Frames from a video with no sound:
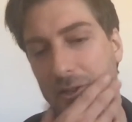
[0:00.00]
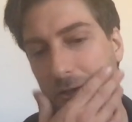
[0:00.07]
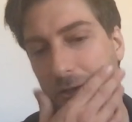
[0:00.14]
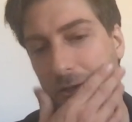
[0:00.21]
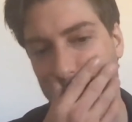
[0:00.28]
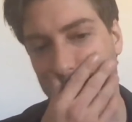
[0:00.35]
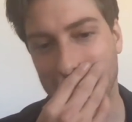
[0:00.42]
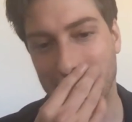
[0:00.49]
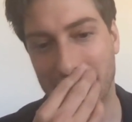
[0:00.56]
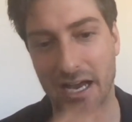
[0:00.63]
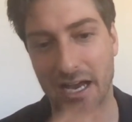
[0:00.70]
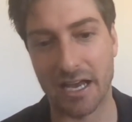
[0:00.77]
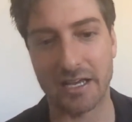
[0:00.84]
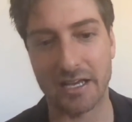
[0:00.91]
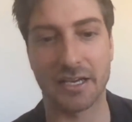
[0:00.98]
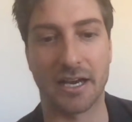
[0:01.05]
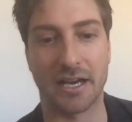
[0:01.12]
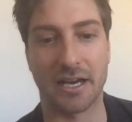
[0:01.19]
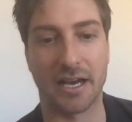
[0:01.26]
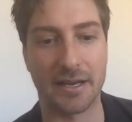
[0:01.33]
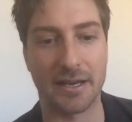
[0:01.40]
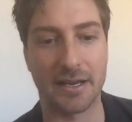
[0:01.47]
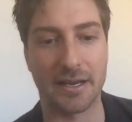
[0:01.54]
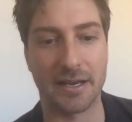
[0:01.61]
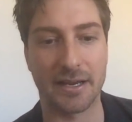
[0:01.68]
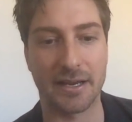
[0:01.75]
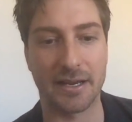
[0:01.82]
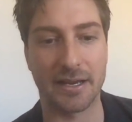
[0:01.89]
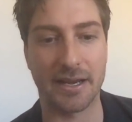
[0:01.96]
But look, guys, I
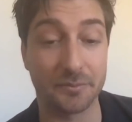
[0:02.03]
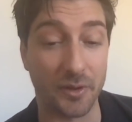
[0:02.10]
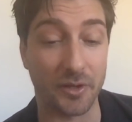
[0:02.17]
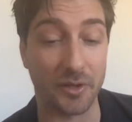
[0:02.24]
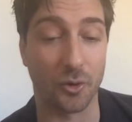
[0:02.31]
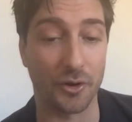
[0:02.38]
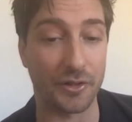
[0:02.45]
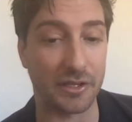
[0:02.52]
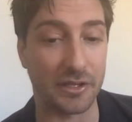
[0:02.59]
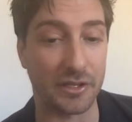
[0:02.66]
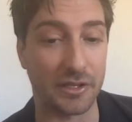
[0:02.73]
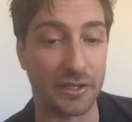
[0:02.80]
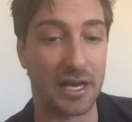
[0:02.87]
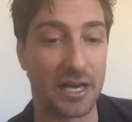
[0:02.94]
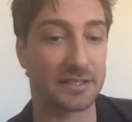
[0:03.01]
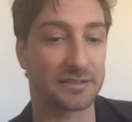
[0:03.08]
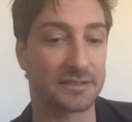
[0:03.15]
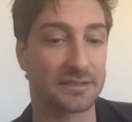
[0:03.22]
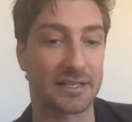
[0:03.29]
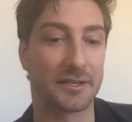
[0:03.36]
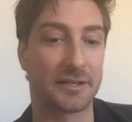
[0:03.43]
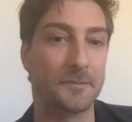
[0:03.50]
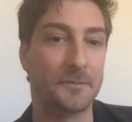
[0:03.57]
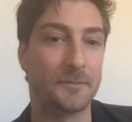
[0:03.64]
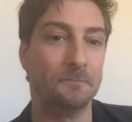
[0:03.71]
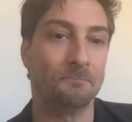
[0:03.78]
actually caught the last